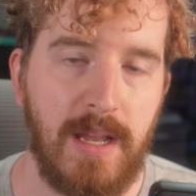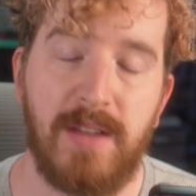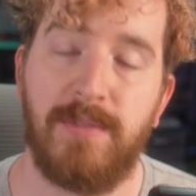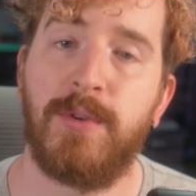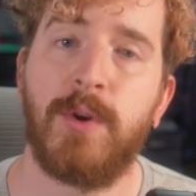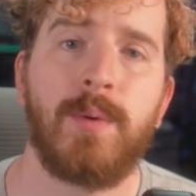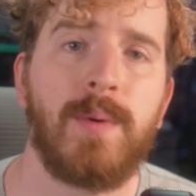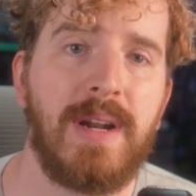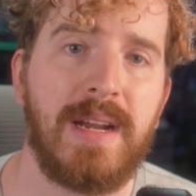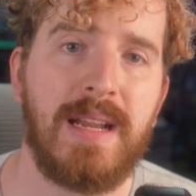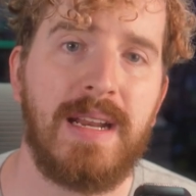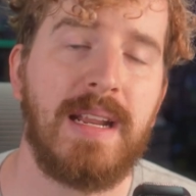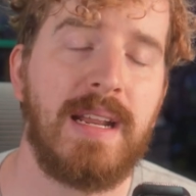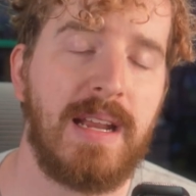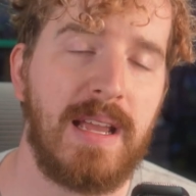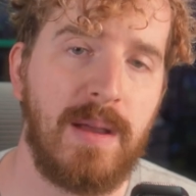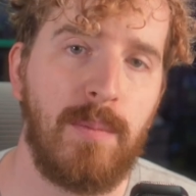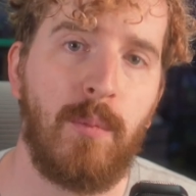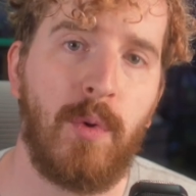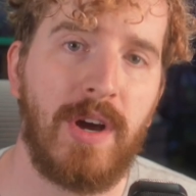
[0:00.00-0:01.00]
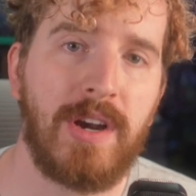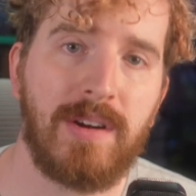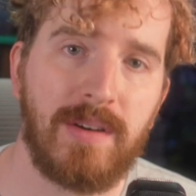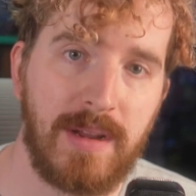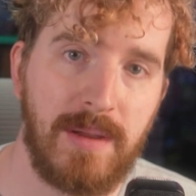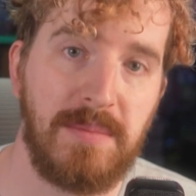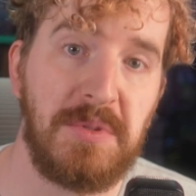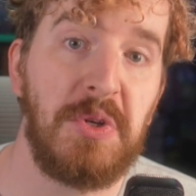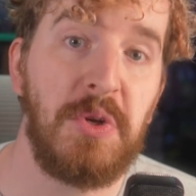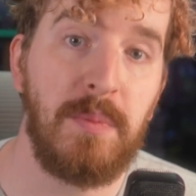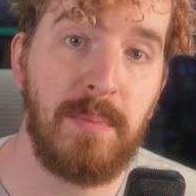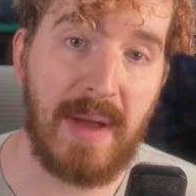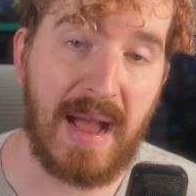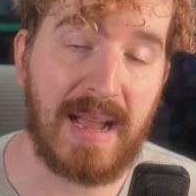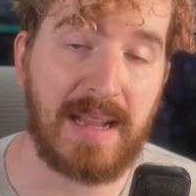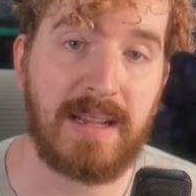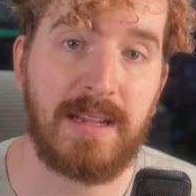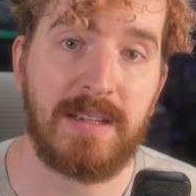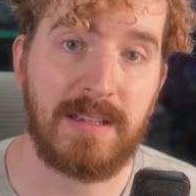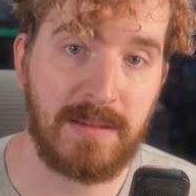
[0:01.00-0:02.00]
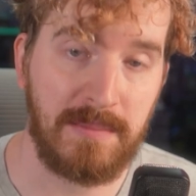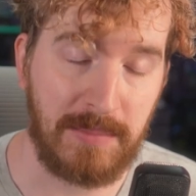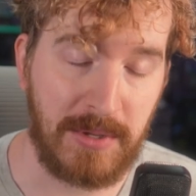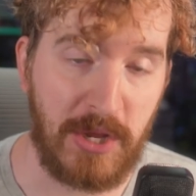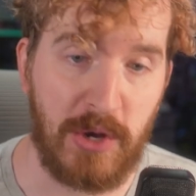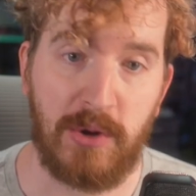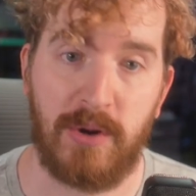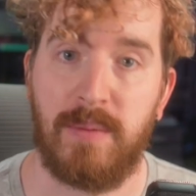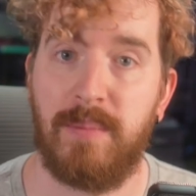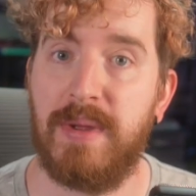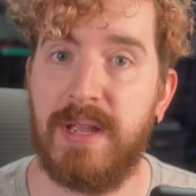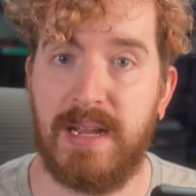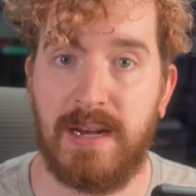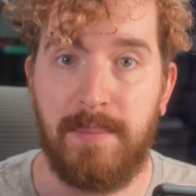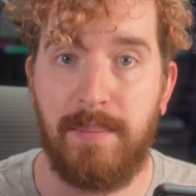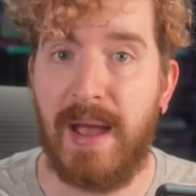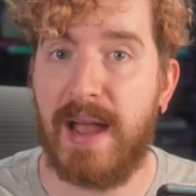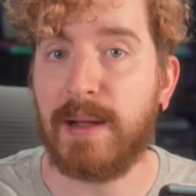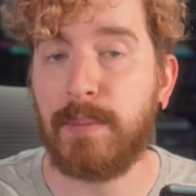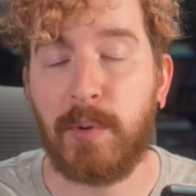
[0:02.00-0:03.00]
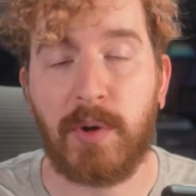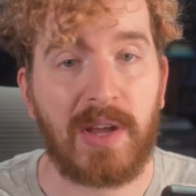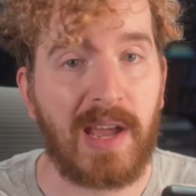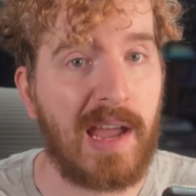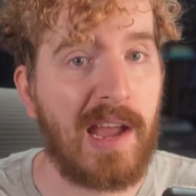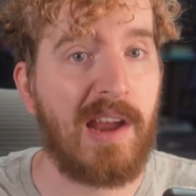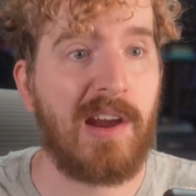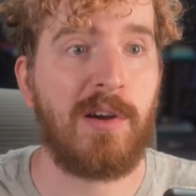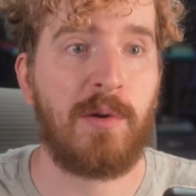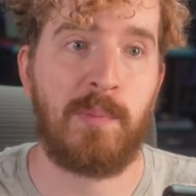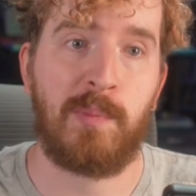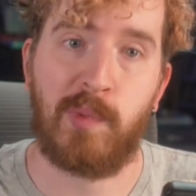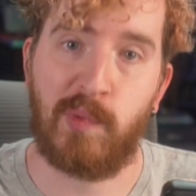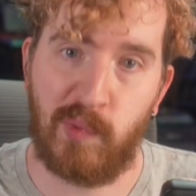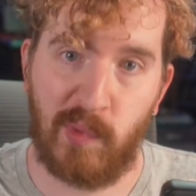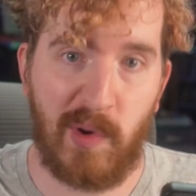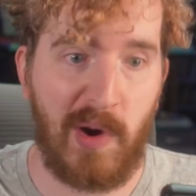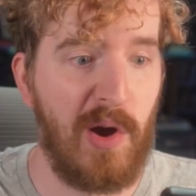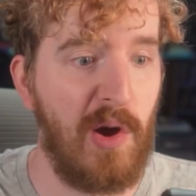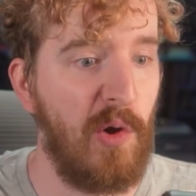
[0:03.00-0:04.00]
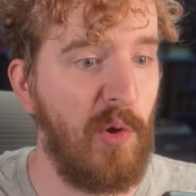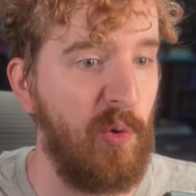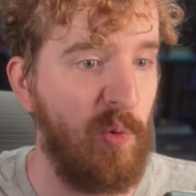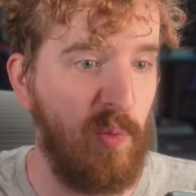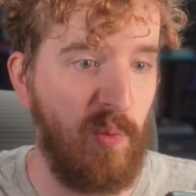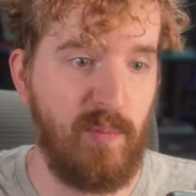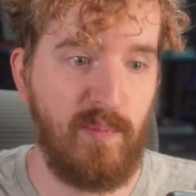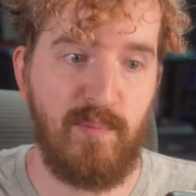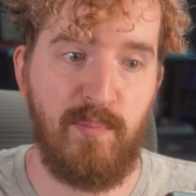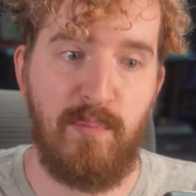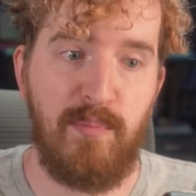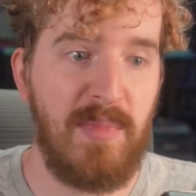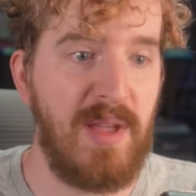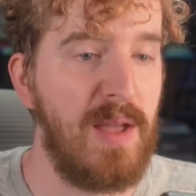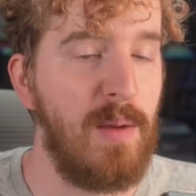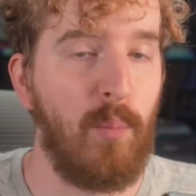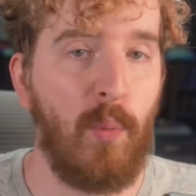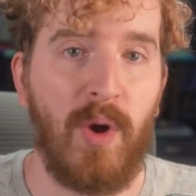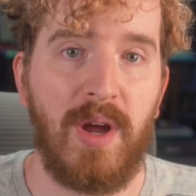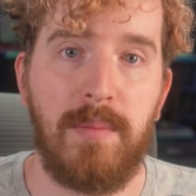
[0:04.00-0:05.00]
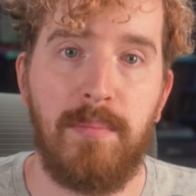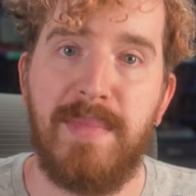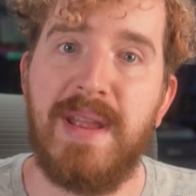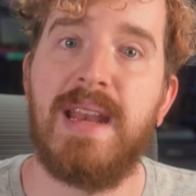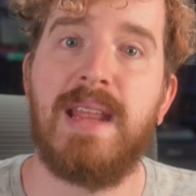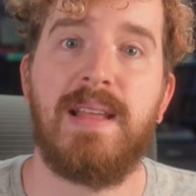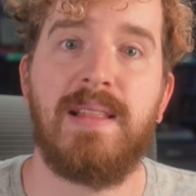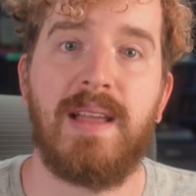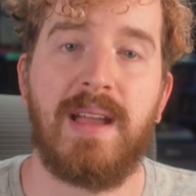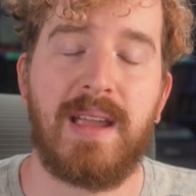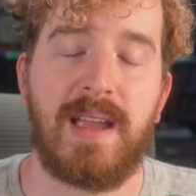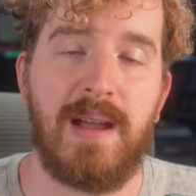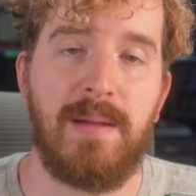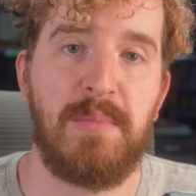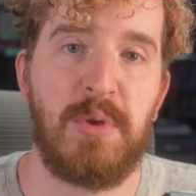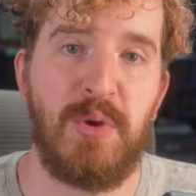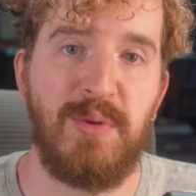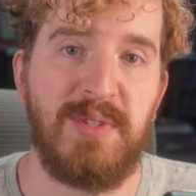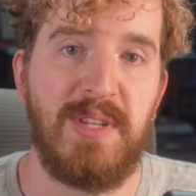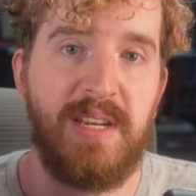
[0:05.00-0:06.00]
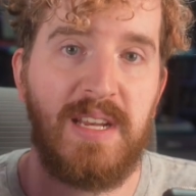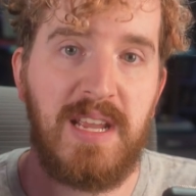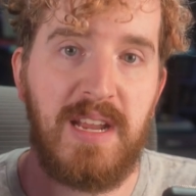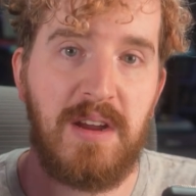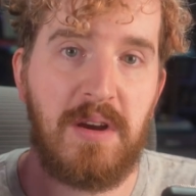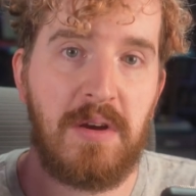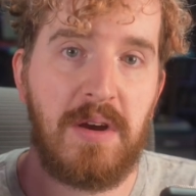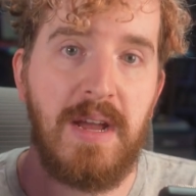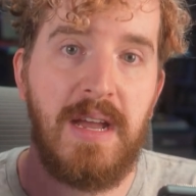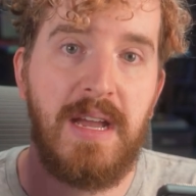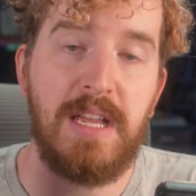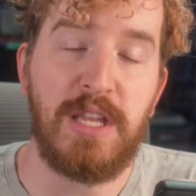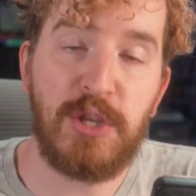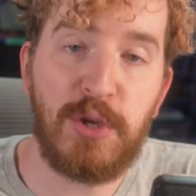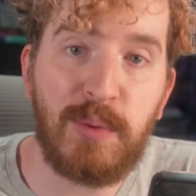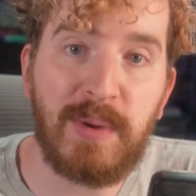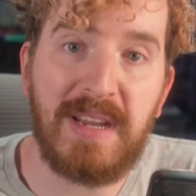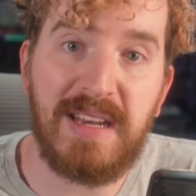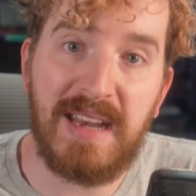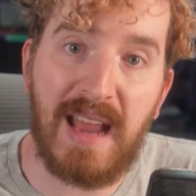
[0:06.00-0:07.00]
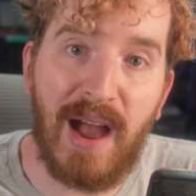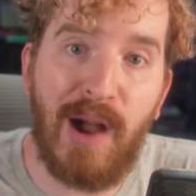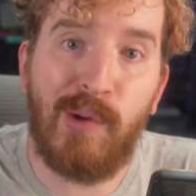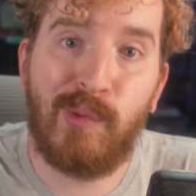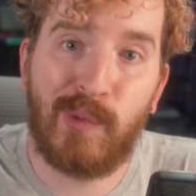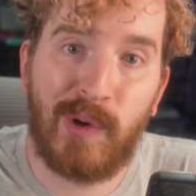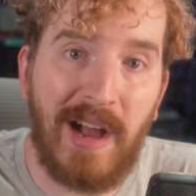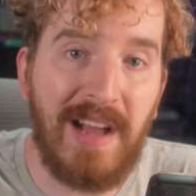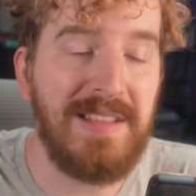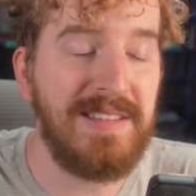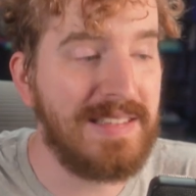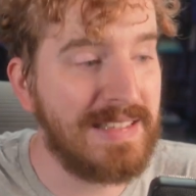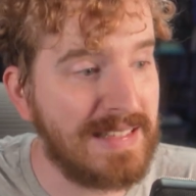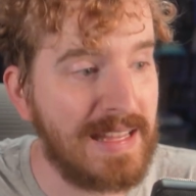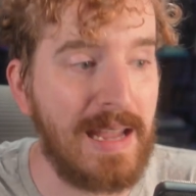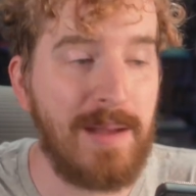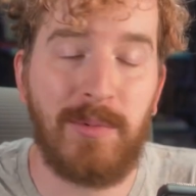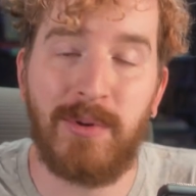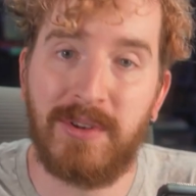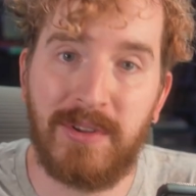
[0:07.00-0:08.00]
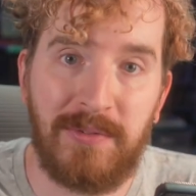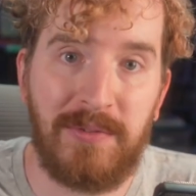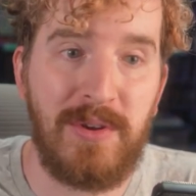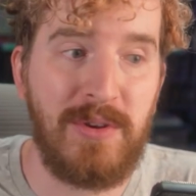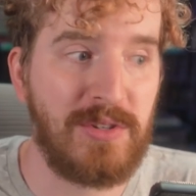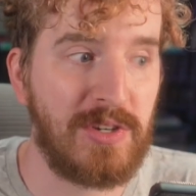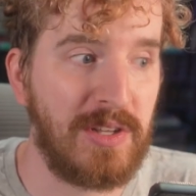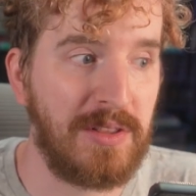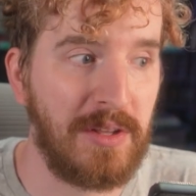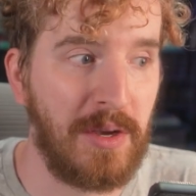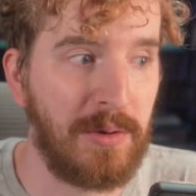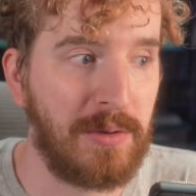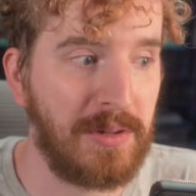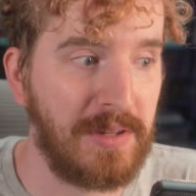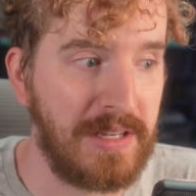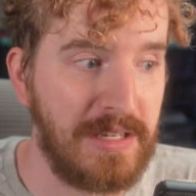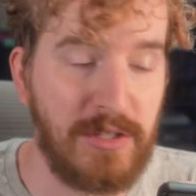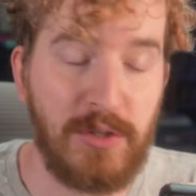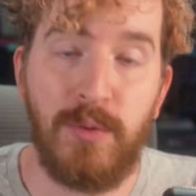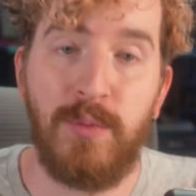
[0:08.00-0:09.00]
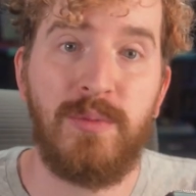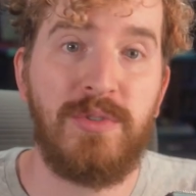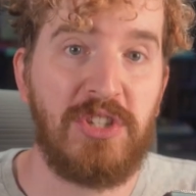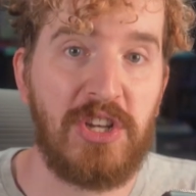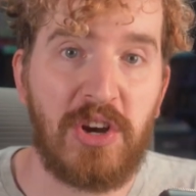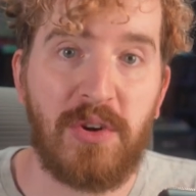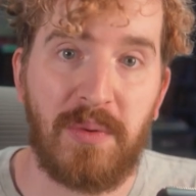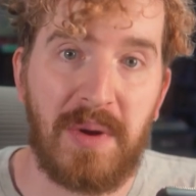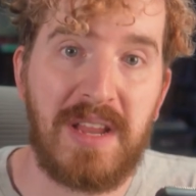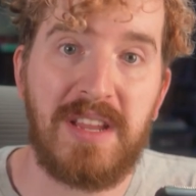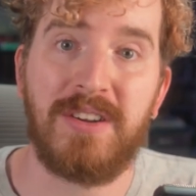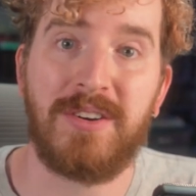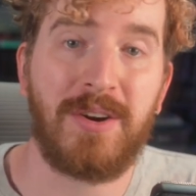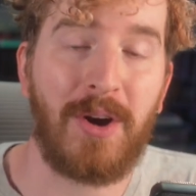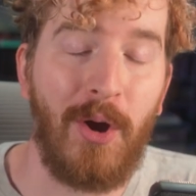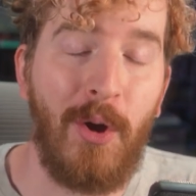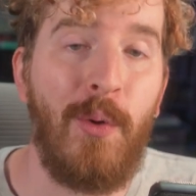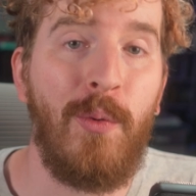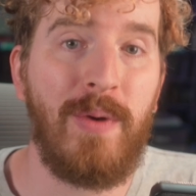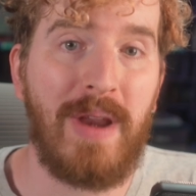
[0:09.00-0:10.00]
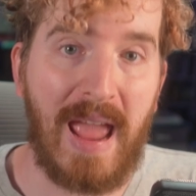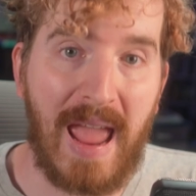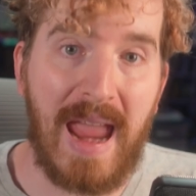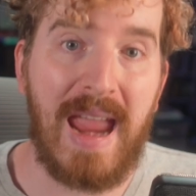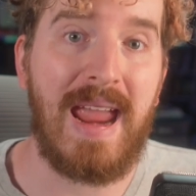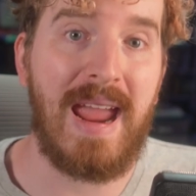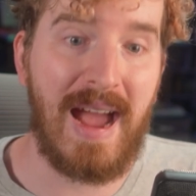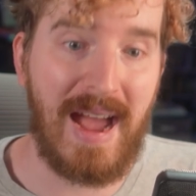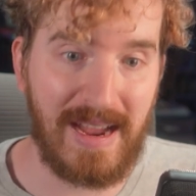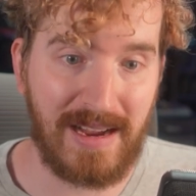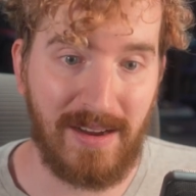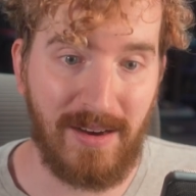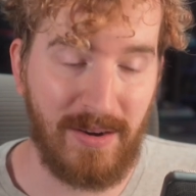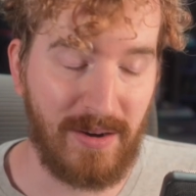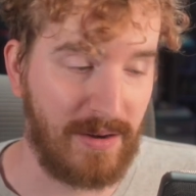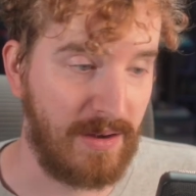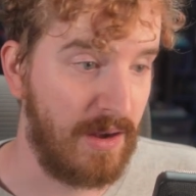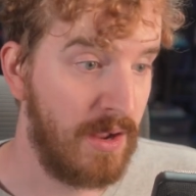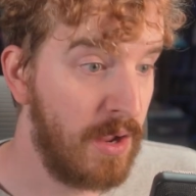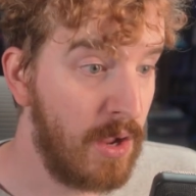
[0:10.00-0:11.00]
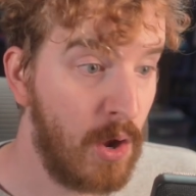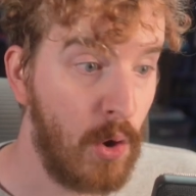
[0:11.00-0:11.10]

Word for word: If you're running an M1 or M2 Mac computer, be it a MacBook Air Pro, M1 Mini like I'm using here, you can now run Stable Diffusion locally to generate your own AI art,